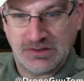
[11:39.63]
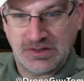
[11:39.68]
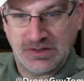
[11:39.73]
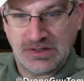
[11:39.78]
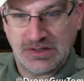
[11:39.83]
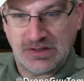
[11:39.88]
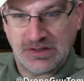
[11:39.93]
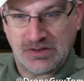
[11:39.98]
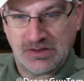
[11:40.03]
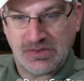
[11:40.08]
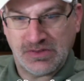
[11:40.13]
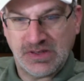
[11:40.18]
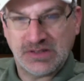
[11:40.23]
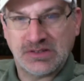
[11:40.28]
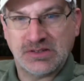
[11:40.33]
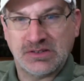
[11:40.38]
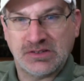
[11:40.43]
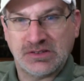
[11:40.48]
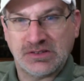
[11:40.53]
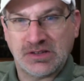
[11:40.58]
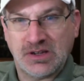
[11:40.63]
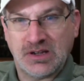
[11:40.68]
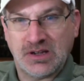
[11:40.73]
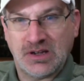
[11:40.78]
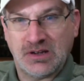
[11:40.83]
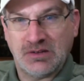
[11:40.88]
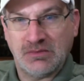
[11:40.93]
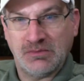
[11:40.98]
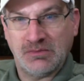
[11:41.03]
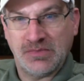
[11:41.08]
you know this is
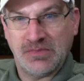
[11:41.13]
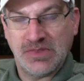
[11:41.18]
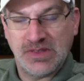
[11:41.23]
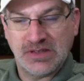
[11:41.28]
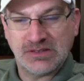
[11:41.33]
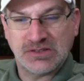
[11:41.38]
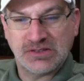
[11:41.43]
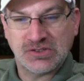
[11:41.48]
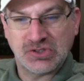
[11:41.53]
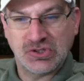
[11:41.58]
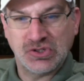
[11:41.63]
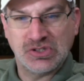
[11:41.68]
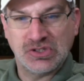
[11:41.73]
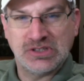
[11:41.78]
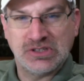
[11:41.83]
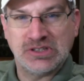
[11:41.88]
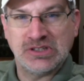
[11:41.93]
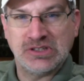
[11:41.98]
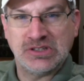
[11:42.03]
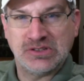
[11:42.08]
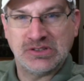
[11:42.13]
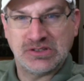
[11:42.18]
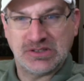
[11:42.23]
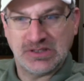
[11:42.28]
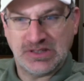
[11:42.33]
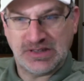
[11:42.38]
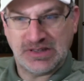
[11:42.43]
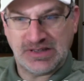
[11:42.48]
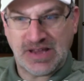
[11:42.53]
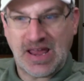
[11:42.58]
uh, this is good to,
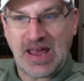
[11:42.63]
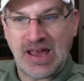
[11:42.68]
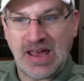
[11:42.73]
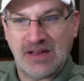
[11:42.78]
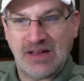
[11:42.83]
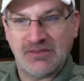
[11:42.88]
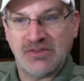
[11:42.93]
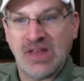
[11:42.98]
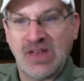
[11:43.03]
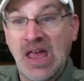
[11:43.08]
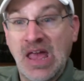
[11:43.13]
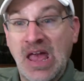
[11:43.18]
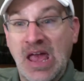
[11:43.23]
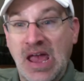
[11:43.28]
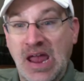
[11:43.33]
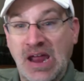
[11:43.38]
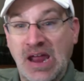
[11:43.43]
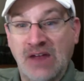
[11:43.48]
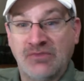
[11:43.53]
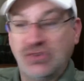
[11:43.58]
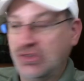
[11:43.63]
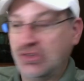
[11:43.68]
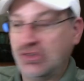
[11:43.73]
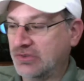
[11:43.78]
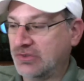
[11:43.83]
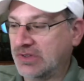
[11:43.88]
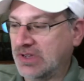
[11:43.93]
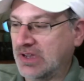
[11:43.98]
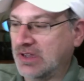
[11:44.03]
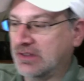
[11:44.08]
to, to have after you
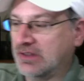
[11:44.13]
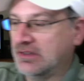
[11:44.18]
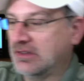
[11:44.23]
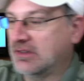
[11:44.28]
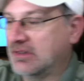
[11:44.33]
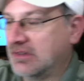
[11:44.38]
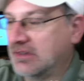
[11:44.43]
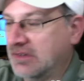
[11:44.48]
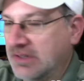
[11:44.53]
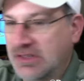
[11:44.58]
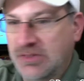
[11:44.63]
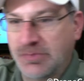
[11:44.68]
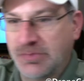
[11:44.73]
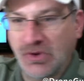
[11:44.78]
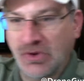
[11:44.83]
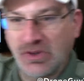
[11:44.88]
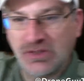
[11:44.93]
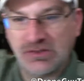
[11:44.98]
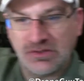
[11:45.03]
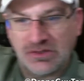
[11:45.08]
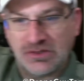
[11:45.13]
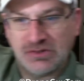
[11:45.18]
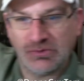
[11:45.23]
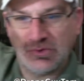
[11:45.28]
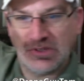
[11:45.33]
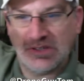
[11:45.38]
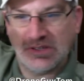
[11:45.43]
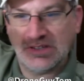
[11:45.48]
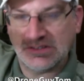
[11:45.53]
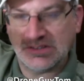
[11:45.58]
get experience on
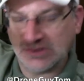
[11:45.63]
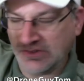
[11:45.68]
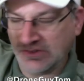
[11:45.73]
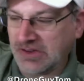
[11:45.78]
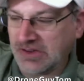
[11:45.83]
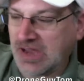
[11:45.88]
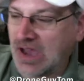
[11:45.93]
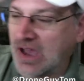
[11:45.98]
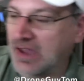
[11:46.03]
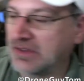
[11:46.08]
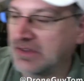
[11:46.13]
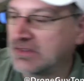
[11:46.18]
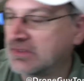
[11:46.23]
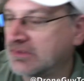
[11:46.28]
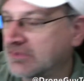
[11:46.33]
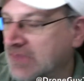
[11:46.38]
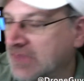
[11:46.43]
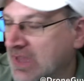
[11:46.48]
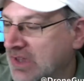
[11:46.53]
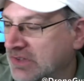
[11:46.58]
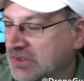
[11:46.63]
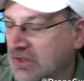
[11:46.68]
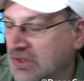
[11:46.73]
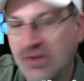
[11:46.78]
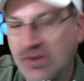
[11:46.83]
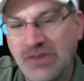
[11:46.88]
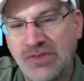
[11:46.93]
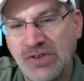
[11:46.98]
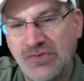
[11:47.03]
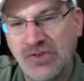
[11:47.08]
one of these little guys.
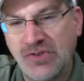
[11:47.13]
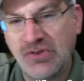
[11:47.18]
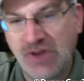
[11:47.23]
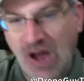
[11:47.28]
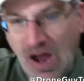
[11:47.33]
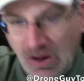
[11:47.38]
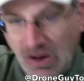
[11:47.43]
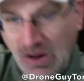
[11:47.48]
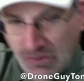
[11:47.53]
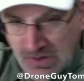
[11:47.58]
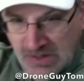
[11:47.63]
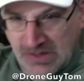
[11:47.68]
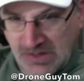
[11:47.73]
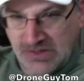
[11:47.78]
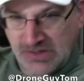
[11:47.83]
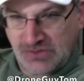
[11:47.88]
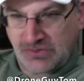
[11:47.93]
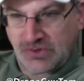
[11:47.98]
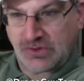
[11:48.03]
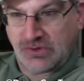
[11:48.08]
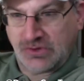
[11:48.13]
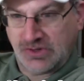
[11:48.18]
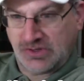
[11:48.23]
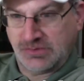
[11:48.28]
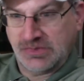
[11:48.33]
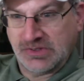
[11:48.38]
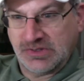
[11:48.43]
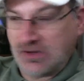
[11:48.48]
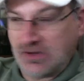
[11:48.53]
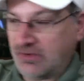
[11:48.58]
So even if you got one of these for
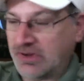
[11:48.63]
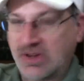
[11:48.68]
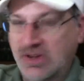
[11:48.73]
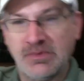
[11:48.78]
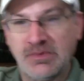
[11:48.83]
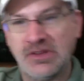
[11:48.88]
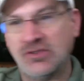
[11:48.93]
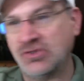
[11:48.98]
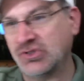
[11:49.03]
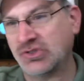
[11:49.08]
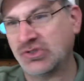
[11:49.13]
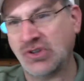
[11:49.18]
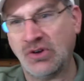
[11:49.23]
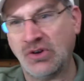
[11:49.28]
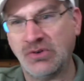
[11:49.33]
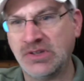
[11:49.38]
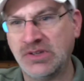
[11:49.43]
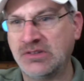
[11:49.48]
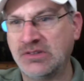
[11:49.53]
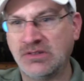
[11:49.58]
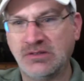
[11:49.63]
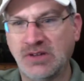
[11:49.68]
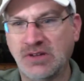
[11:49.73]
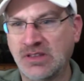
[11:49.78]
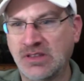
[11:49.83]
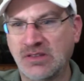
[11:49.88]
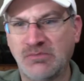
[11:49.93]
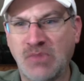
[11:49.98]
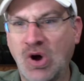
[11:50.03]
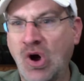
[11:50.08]
Christmas, I recommend just going to
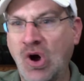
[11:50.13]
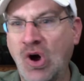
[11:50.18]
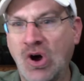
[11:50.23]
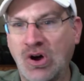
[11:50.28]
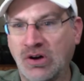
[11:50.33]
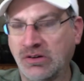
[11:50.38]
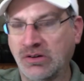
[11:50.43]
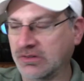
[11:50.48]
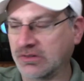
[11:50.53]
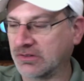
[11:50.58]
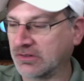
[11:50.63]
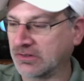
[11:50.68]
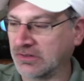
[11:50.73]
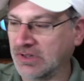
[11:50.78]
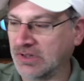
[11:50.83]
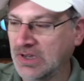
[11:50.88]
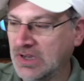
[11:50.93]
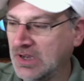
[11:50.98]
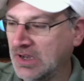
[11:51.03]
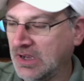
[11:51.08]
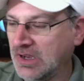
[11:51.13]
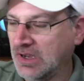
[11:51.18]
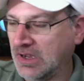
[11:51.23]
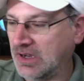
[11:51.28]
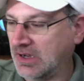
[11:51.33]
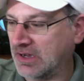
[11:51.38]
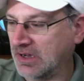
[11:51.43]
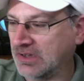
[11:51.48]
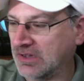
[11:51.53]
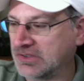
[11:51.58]
like the mall or
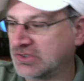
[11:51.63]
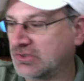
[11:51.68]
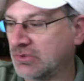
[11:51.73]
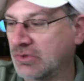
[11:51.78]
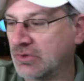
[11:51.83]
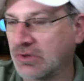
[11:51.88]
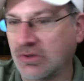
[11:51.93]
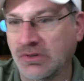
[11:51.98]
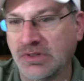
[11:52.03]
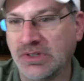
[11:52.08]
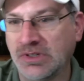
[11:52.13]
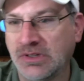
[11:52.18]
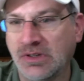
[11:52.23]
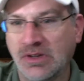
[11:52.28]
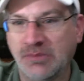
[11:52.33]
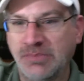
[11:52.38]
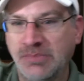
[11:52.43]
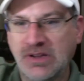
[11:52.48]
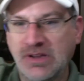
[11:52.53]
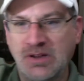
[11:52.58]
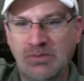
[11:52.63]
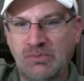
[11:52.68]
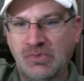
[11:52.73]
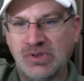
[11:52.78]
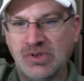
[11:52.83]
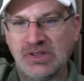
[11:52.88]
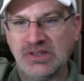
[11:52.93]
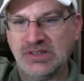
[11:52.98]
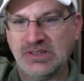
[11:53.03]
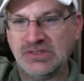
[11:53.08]
uh, store and uh, pick up
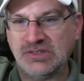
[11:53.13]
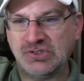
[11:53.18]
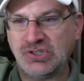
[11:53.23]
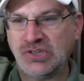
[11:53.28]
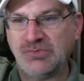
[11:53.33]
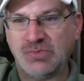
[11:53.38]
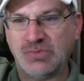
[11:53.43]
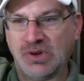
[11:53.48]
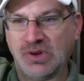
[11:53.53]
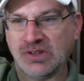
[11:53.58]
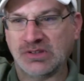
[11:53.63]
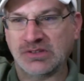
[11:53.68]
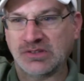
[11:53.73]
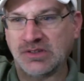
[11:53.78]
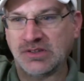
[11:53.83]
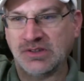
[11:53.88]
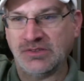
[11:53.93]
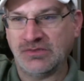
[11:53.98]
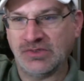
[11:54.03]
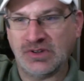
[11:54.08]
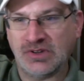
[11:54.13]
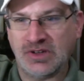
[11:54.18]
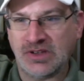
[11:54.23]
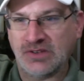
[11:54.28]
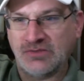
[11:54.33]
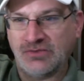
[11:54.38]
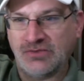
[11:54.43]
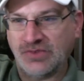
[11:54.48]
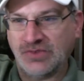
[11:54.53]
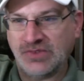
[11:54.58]
one of these cheap ones, even
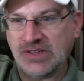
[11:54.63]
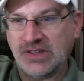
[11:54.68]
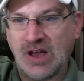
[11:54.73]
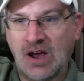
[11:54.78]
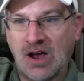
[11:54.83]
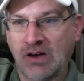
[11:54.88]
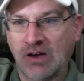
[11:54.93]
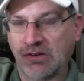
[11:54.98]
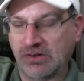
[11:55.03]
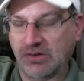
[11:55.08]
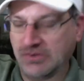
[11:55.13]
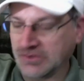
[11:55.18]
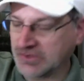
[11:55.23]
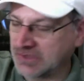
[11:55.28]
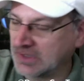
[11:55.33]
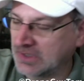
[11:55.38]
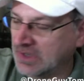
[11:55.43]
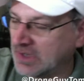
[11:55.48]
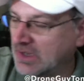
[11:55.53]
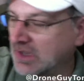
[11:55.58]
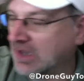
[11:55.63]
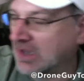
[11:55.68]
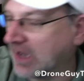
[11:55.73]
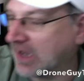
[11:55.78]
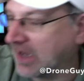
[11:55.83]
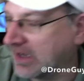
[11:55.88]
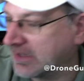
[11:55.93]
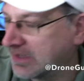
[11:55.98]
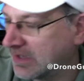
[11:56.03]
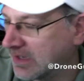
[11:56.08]
like fifty dollars,
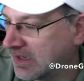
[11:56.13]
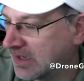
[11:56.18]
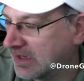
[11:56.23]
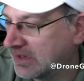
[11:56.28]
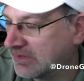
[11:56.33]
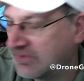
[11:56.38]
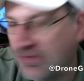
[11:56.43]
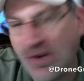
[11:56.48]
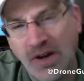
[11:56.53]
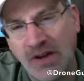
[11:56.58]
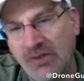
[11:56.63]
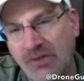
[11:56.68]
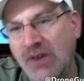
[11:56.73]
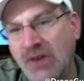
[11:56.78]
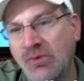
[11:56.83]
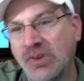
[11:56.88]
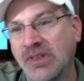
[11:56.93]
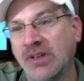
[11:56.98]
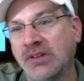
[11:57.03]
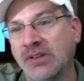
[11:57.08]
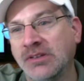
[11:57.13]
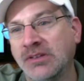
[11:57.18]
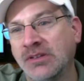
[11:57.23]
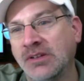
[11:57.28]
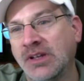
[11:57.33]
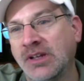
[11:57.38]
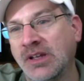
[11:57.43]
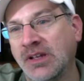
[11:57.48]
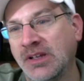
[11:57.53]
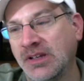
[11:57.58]
and uh, fly around with it.
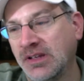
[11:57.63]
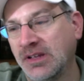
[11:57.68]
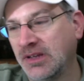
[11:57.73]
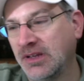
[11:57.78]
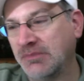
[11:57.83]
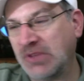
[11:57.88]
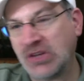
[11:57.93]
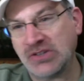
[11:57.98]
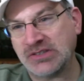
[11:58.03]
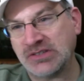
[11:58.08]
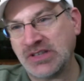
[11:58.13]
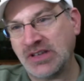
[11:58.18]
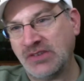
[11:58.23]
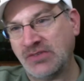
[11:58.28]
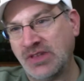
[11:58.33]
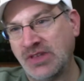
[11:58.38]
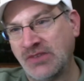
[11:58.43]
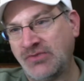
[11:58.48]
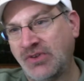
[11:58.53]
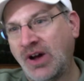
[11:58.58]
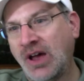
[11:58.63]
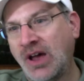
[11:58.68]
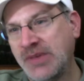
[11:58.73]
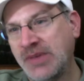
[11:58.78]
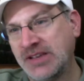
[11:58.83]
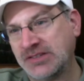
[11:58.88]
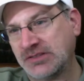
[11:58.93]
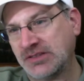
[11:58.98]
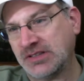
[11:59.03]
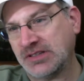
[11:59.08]
And because they they fly
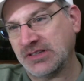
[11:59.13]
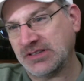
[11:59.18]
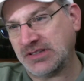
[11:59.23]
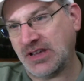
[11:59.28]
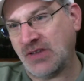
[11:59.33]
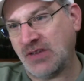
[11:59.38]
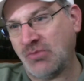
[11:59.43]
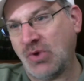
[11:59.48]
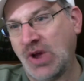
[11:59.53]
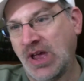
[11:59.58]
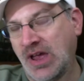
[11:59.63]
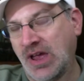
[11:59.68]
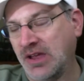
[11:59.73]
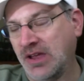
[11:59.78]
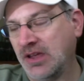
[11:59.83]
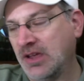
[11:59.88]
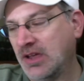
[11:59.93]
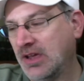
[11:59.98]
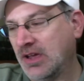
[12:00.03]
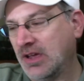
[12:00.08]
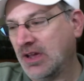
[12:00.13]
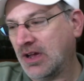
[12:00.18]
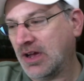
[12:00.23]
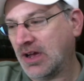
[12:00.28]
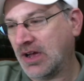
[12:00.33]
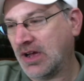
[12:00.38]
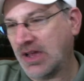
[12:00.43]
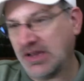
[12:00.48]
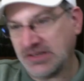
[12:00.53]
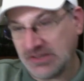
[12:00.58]
basically the same way
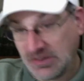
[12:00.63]
uh, as